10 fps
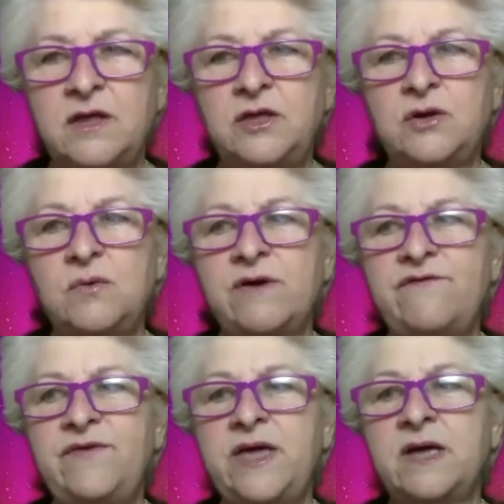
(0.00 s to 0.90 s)
You will
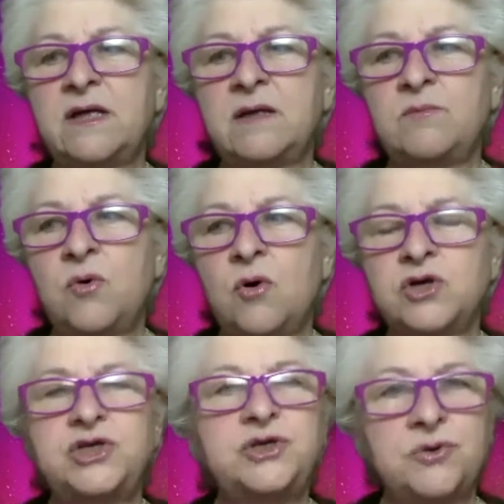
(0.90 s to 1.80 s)
feel more
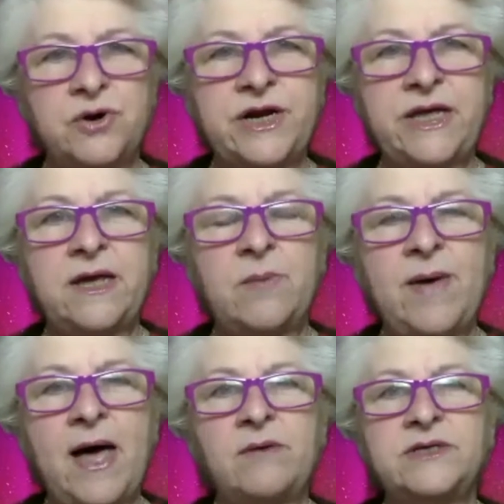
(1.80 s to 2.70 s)
surety
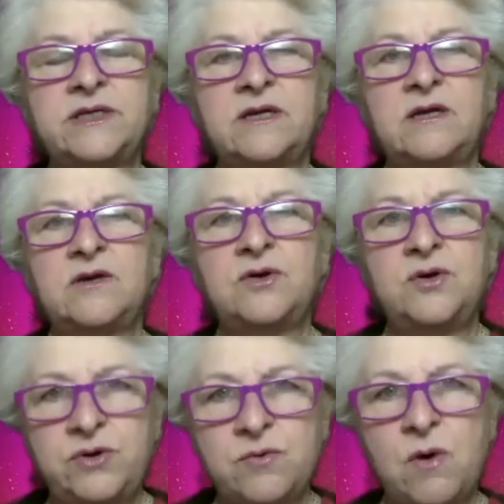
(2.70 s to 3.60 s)
about
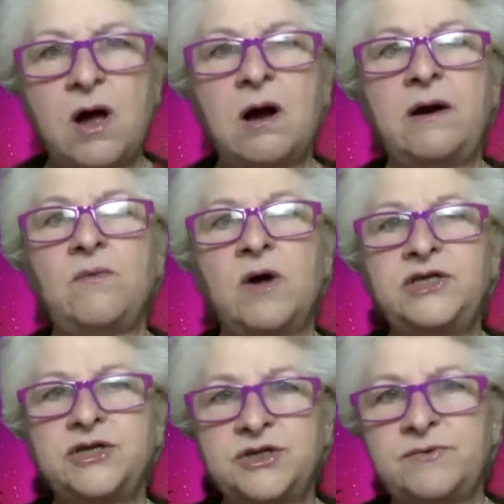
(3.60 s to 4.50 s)
who you are and
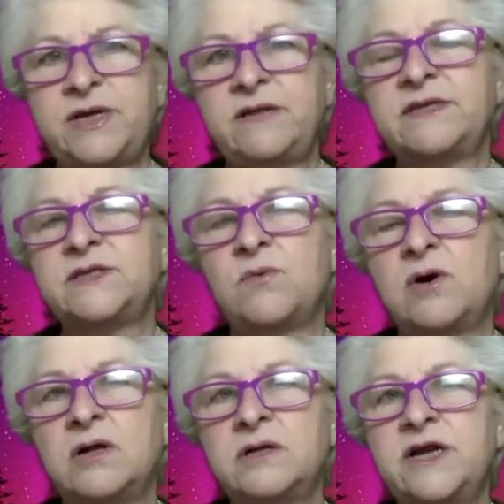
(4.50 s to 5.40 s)
what you're doing in this world.